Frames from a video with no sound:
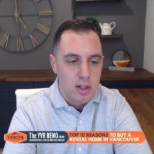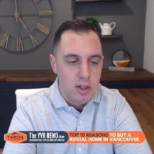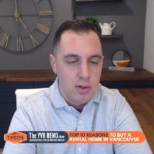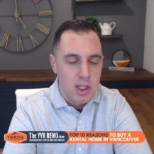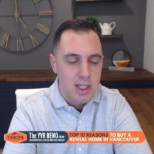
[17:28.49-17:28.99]

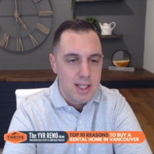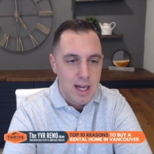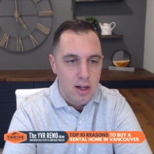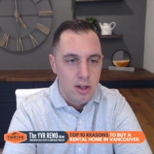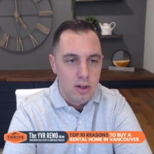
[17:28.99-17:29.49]
to
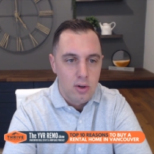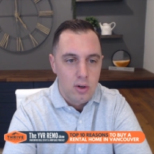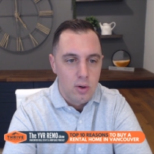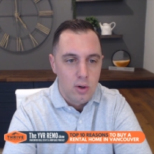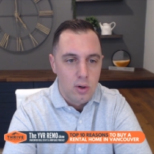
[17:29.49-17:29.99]
sell
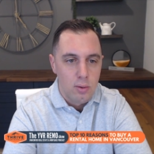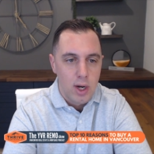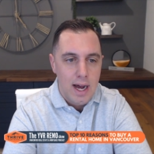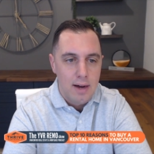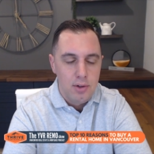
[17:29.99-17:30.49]
or
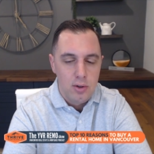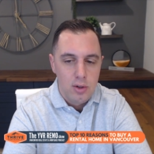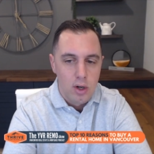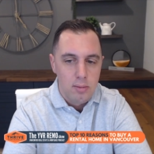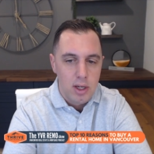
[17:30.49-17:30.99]
what have you,
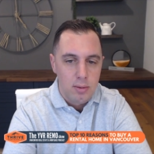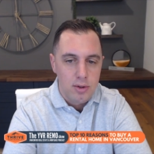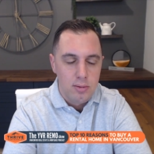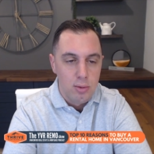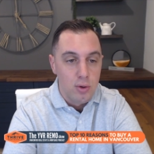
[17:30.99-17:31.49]
you want to be
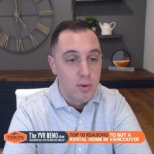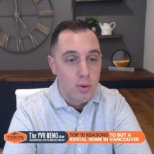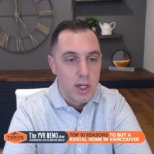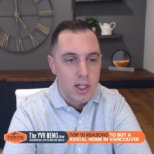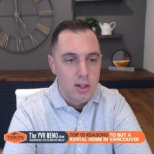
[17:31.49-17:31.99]
able to move
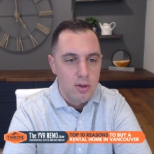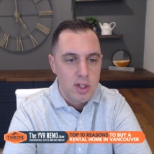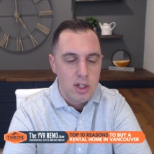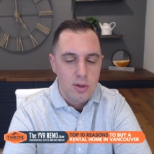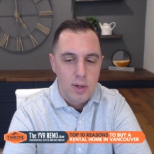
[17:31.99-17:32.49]
quick in
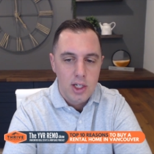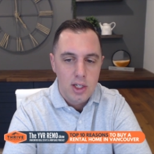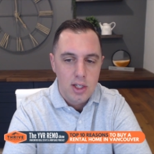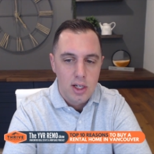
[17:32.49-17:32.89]
those situations.